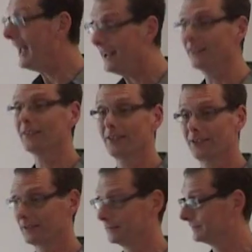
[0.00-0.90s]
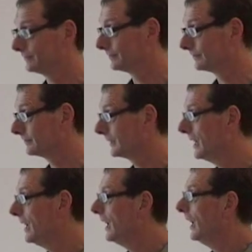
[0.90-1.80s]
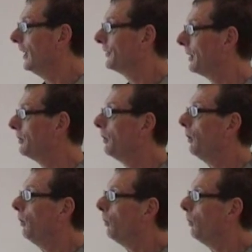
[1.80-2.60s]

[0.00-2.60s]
ends. So